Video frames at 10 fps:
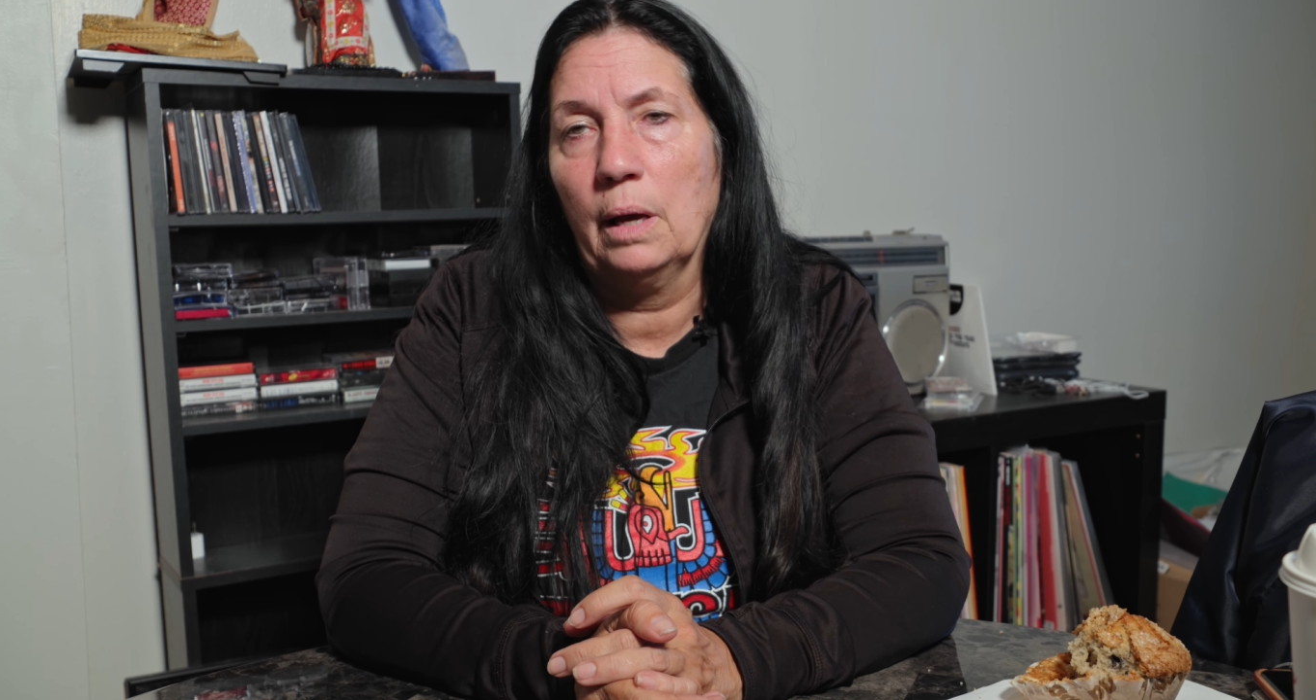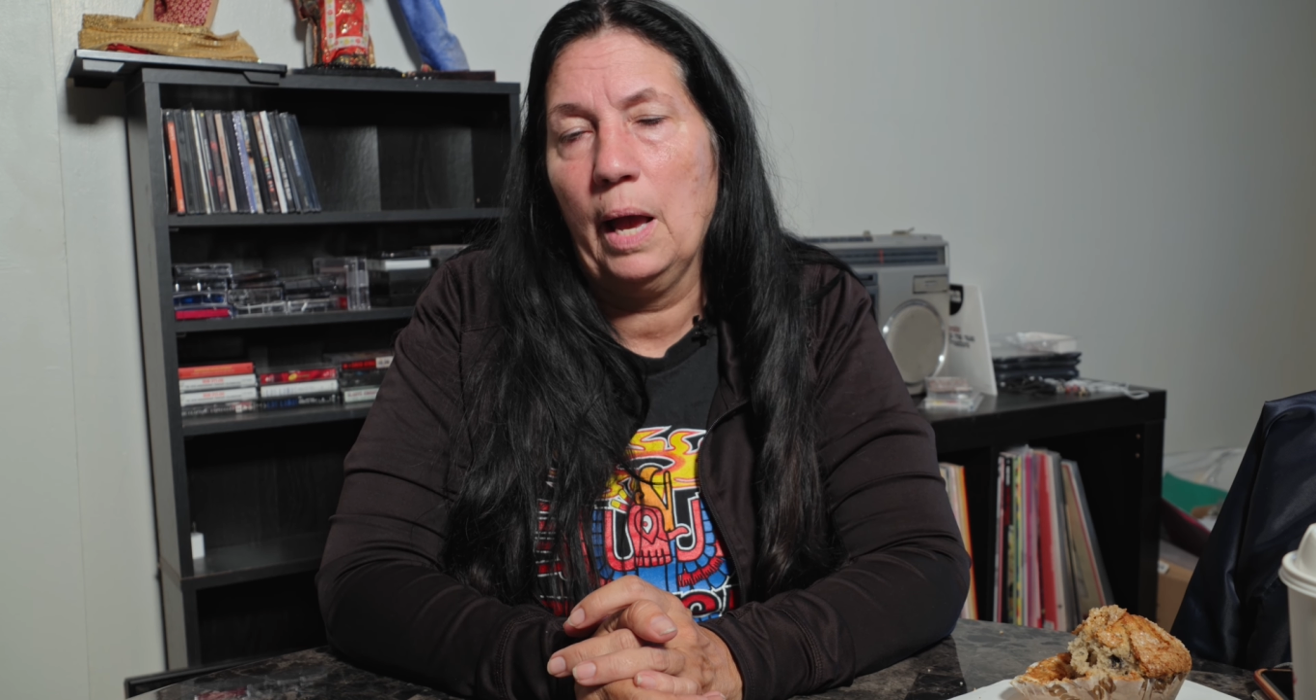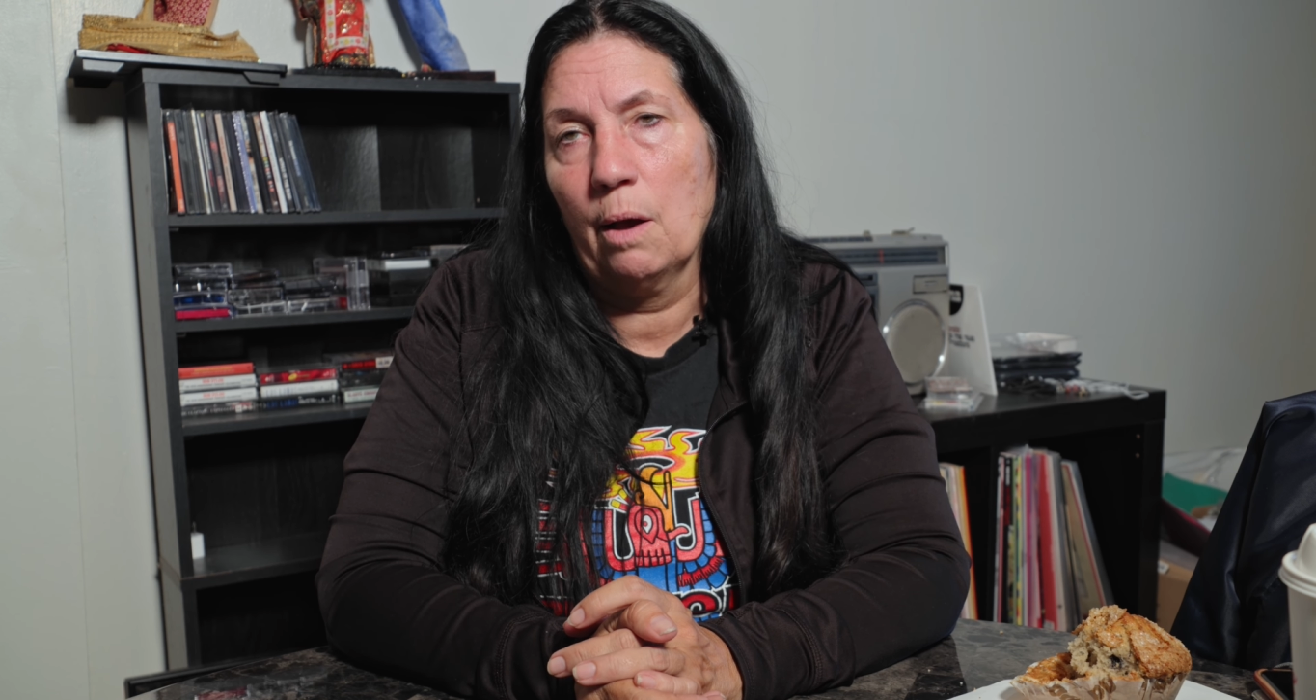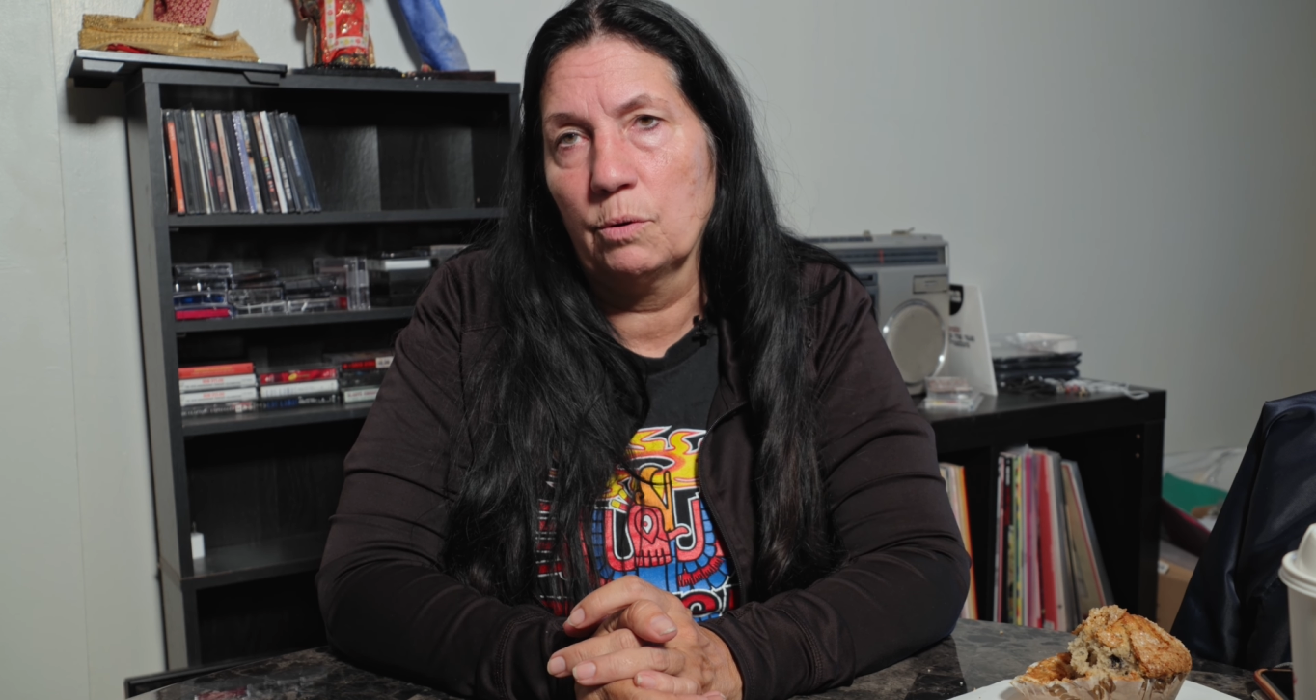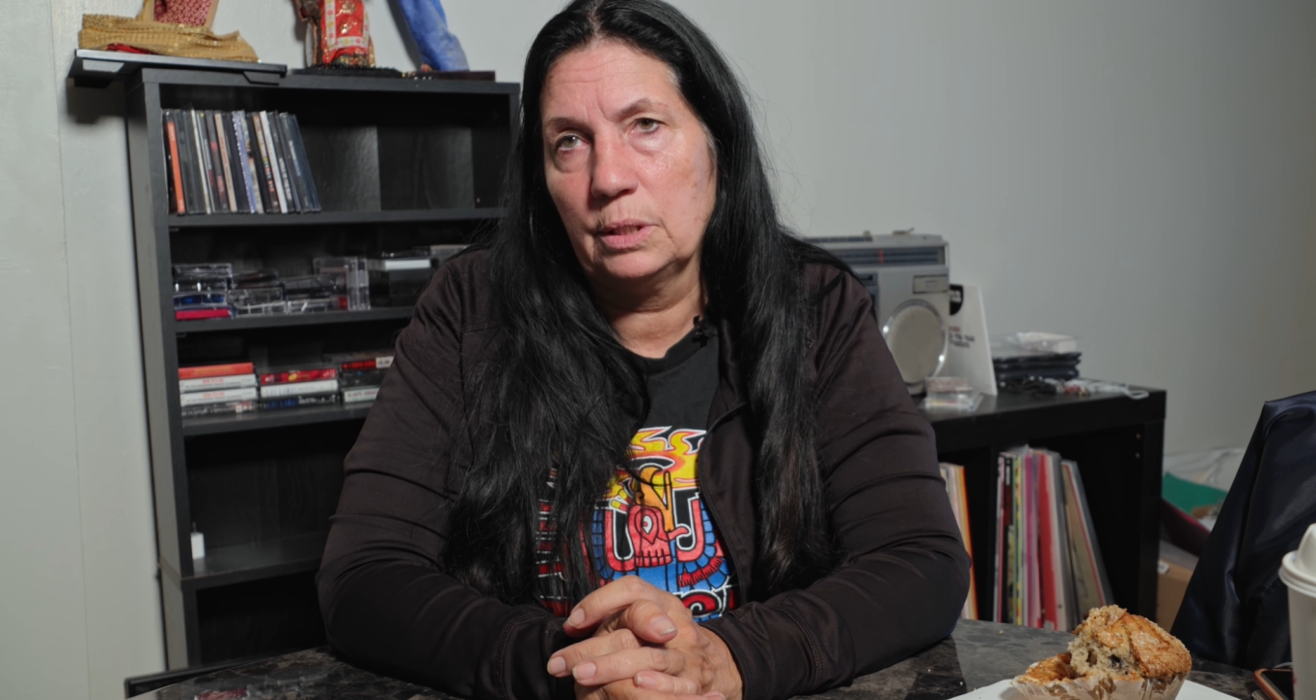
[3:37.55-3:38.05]

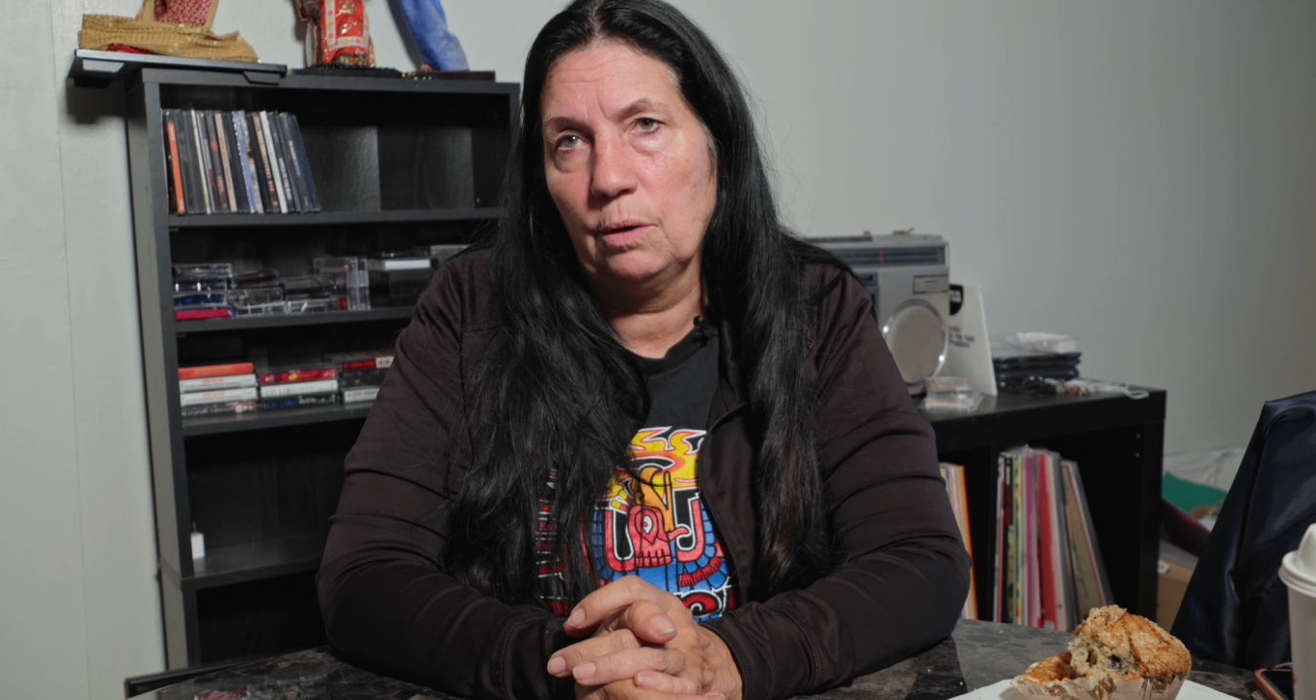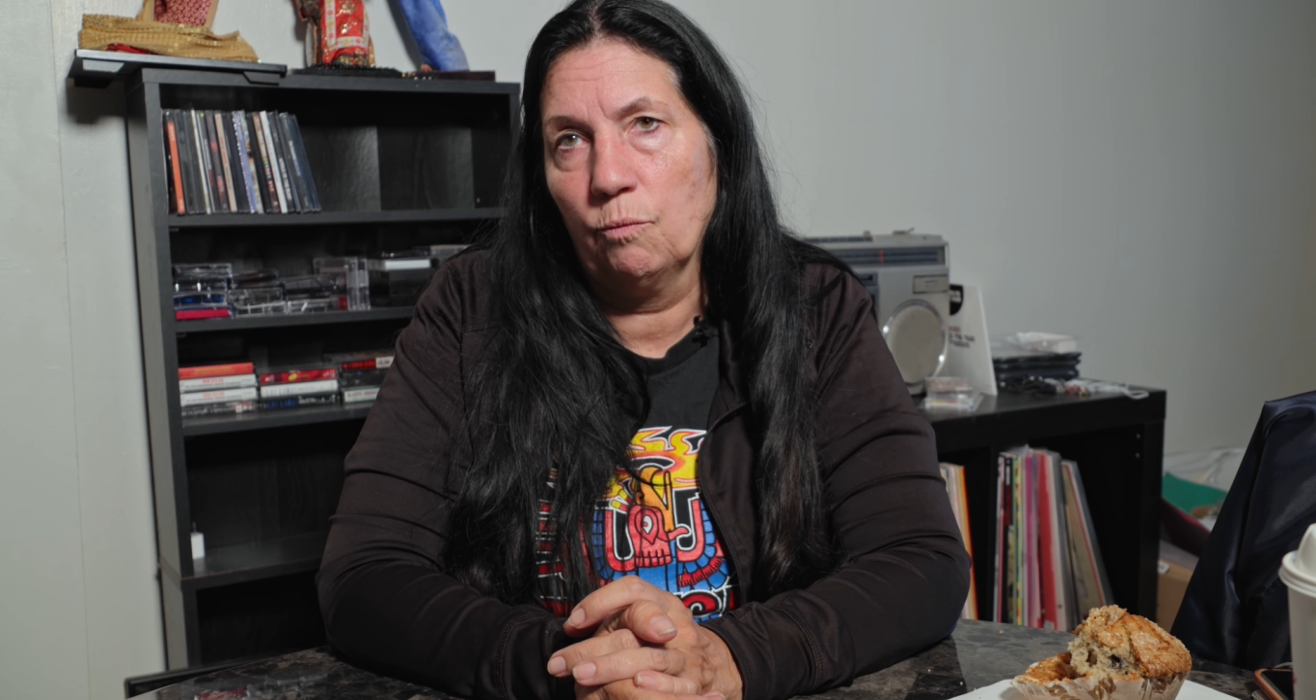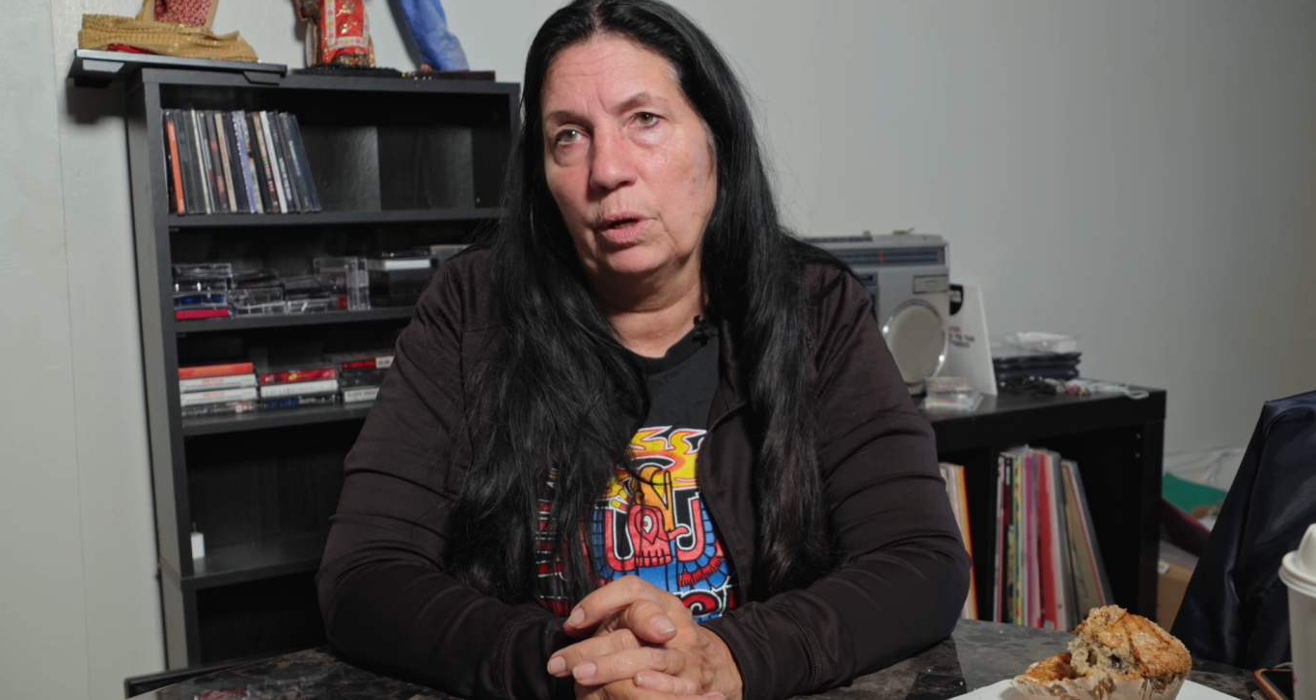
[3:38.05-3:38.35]
housing,